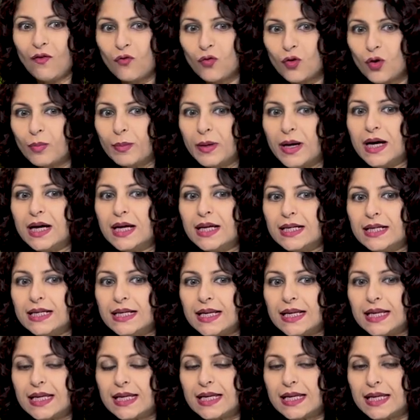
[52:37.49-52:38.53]
woman
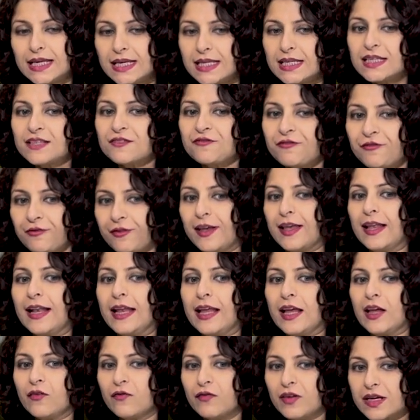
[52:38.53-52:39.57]
is
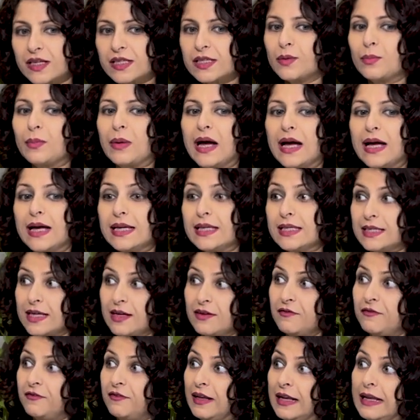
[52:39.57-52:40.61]
feeling victimized
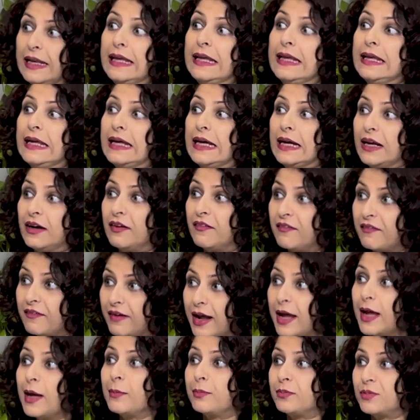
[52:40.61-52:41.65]
and feeling
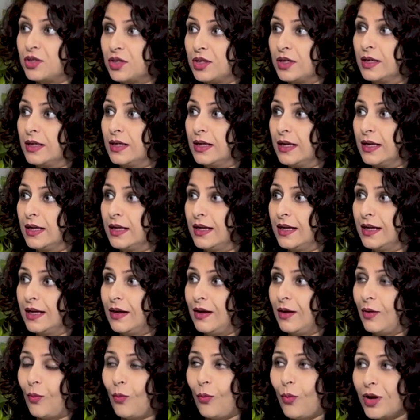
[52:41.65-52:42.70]
raped?
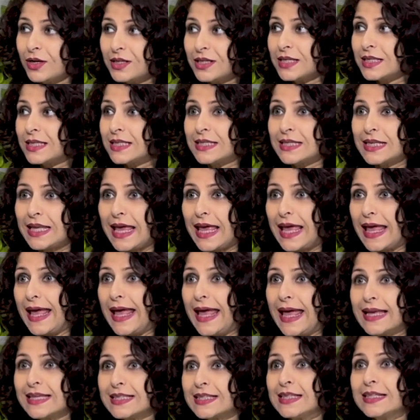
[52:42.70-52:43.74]
What is
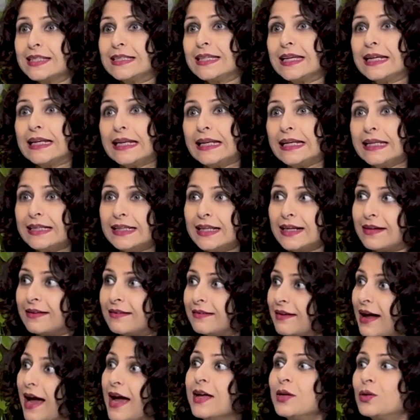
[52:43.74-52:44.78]
aesthetically the
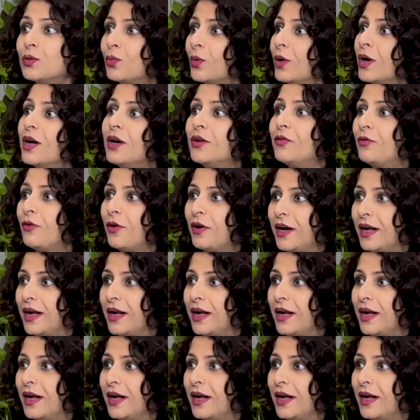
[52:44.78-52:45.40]
right word for